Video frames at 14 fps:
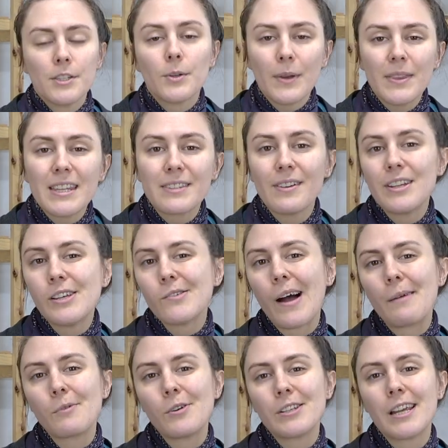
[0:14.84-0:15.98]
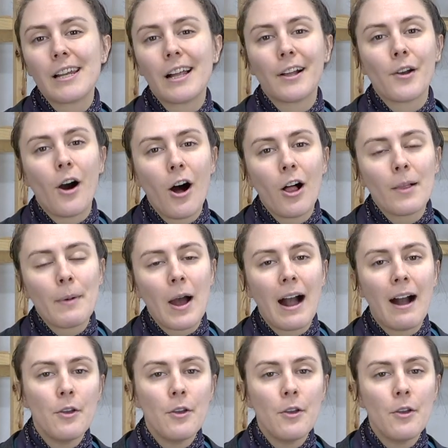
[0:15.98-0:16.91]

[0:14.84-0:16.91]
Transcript: So in this video, I'm going to tell you all about